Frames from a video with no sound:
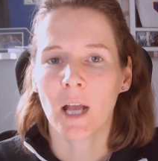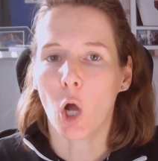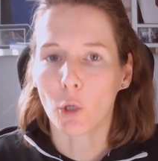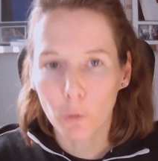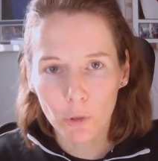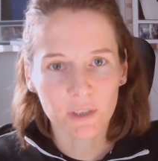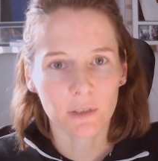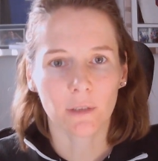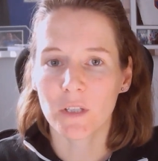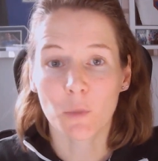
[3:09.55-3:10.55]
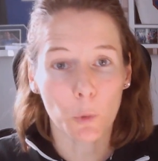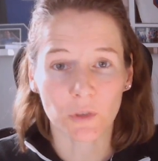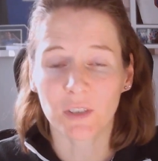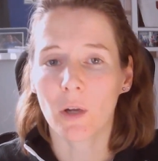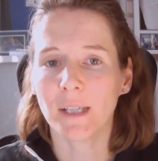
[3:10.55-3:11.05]
across
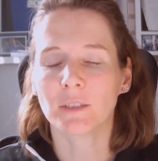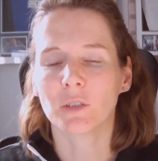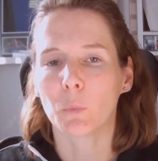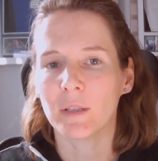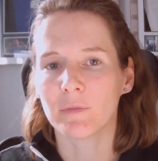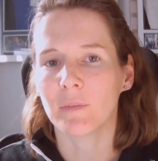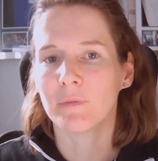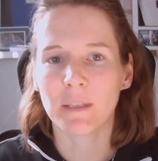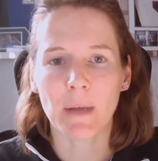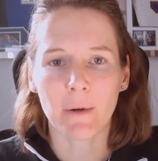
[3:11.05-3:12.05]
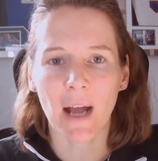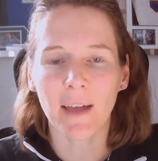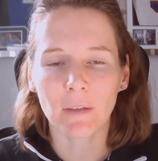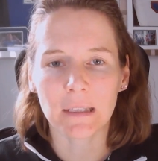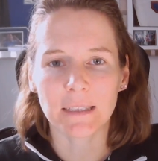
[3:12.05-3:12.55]
sports science with female
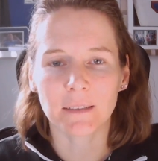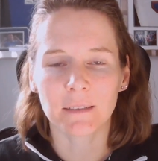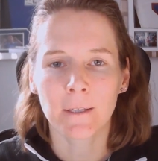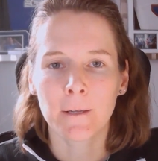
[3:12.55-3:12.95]
athletes,